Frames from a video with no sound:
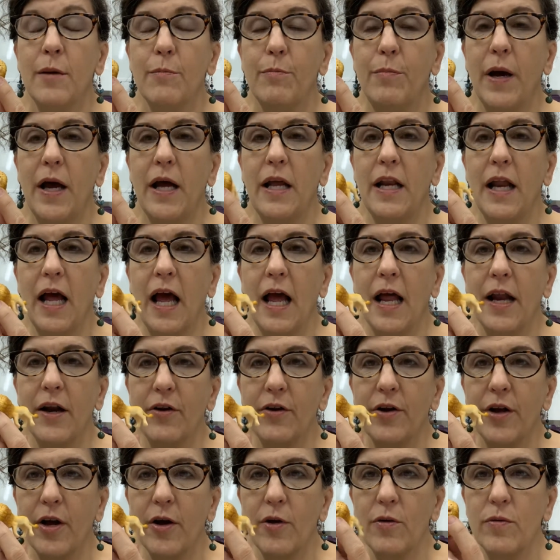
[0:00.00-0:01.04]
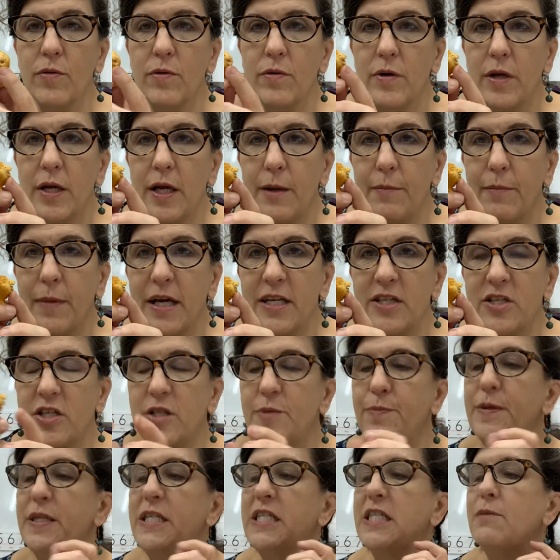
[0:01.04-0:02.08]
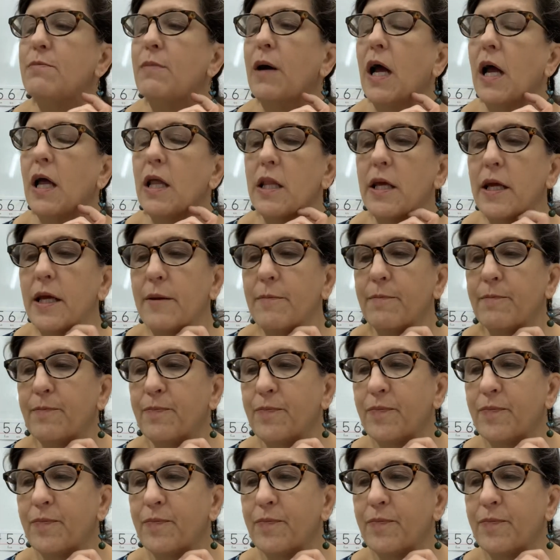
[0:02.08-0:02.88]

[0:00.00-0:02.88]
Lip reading: but I don't know. He might just be smiling.